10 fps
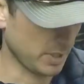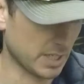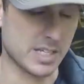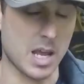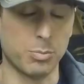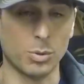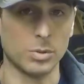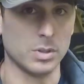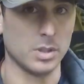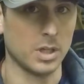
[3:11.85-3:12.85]
Example,
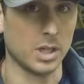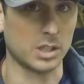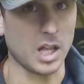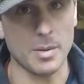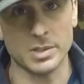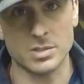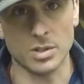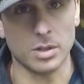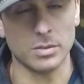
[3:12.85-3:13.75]
a climbing saw.